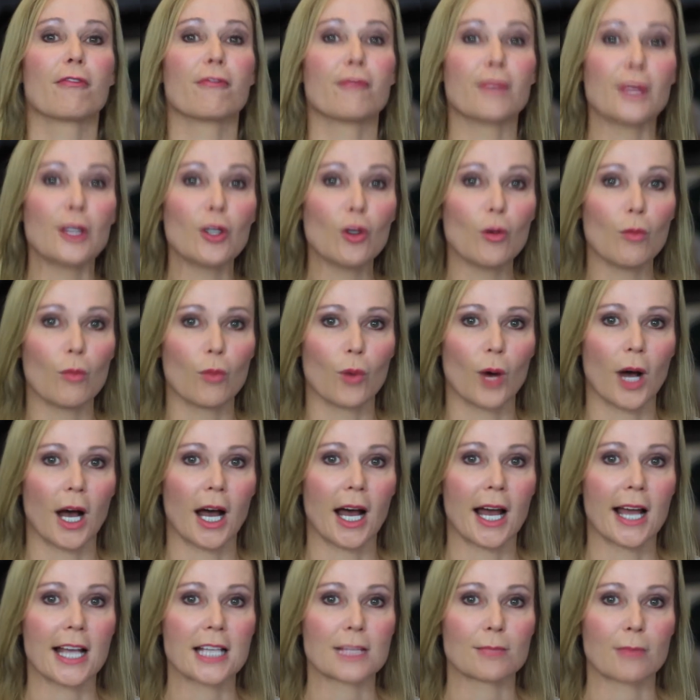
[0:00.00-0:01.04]

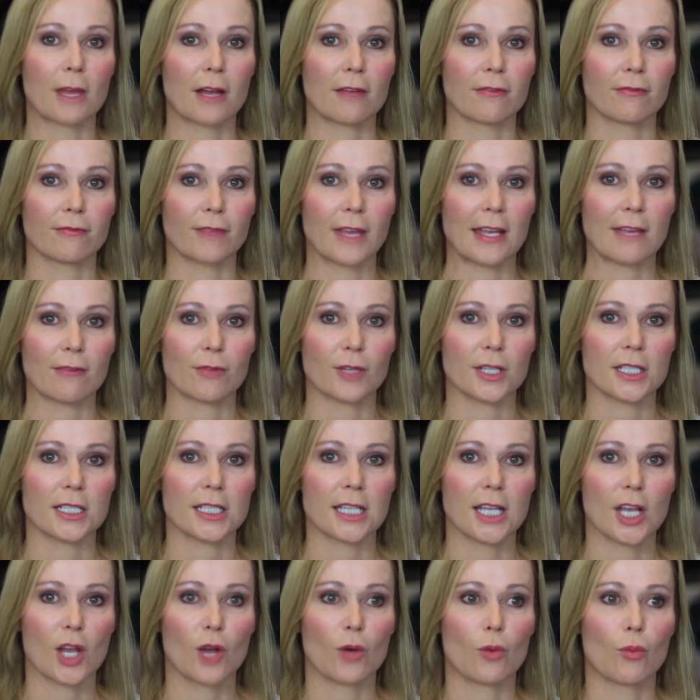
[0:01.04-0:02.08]
Film-wise, my
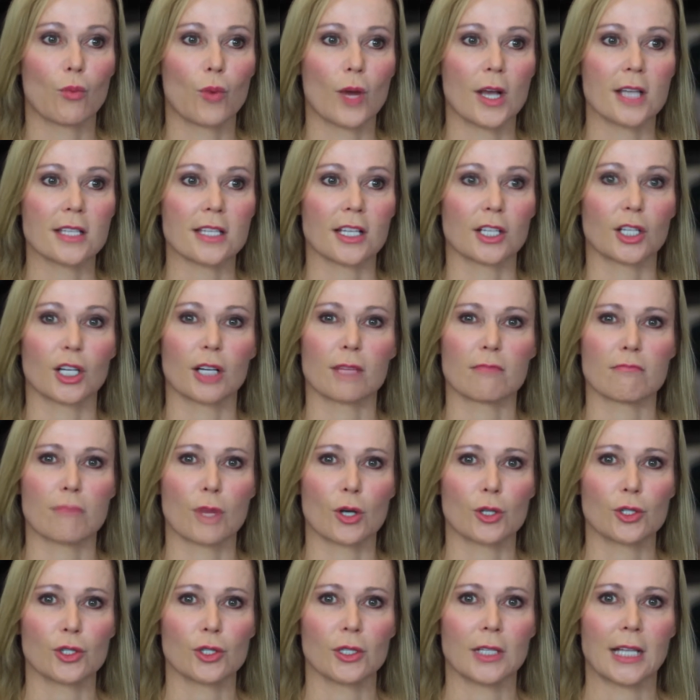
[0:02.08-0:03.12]
favorite was a
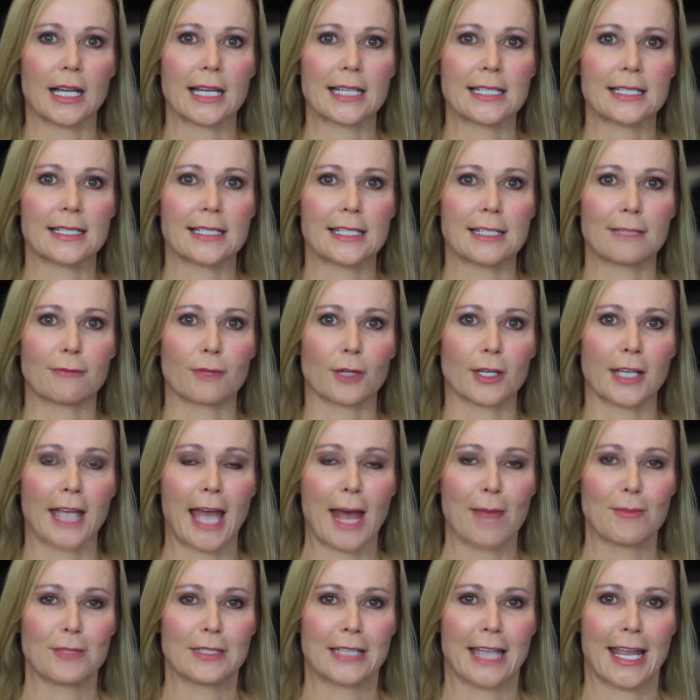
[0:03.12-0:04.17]
commercial I did for
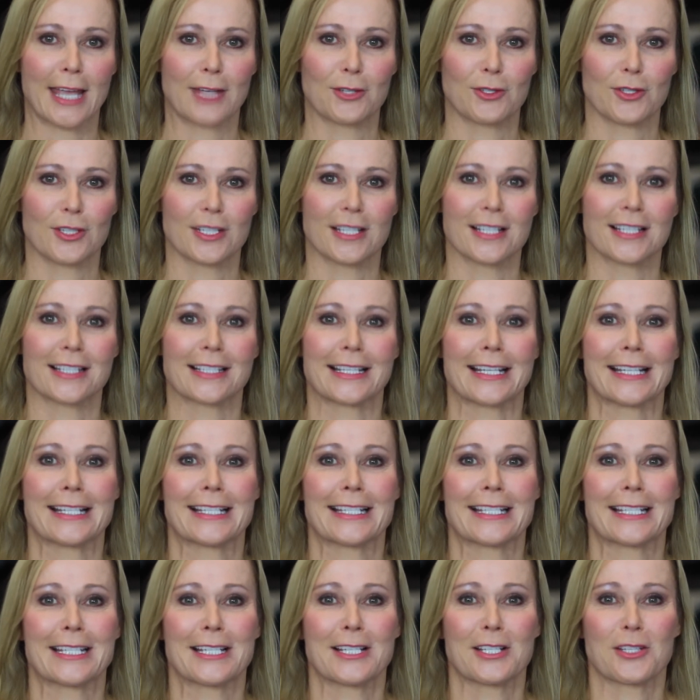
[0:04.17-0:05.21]
Captain Anderson's. They
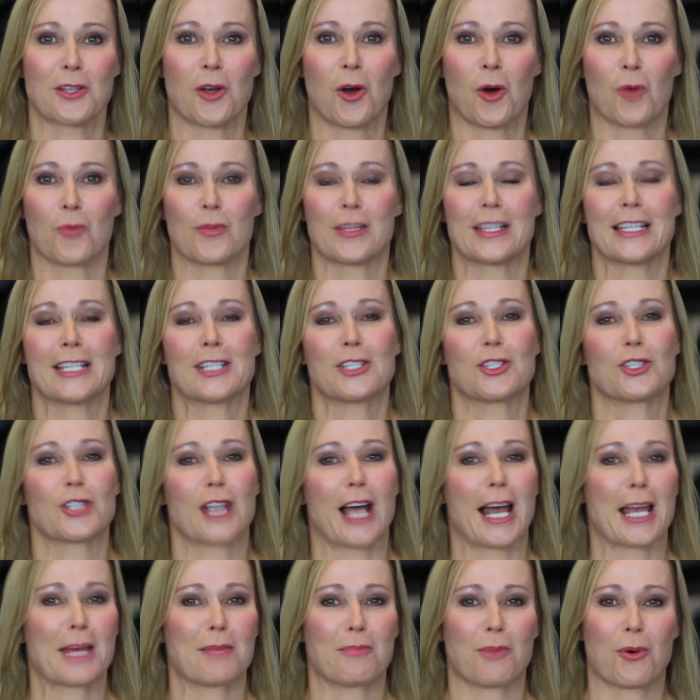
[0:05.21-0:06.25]
sent us home with these
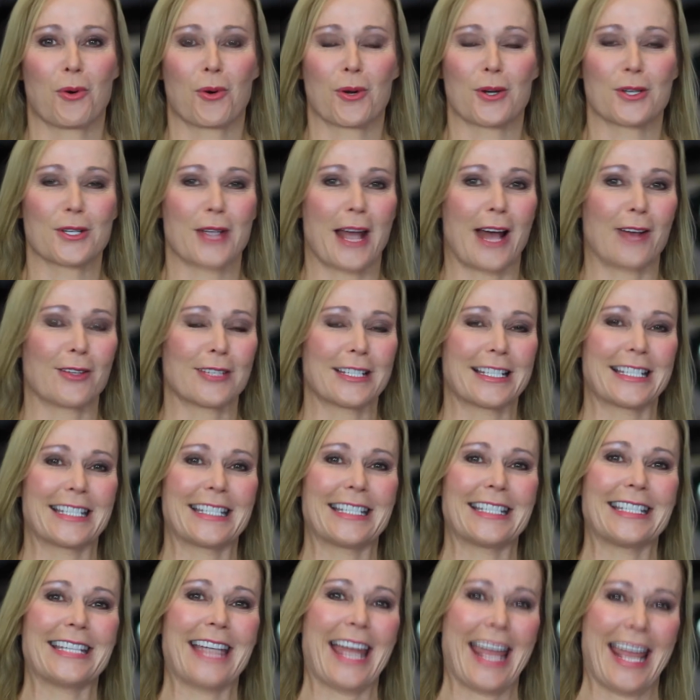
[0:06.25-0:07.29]
giant porterhouse
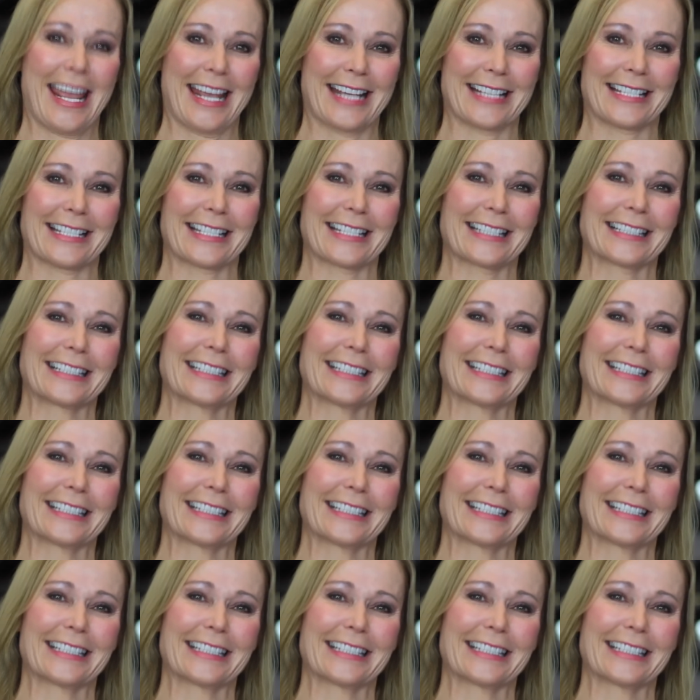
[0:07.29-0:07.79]
steaks.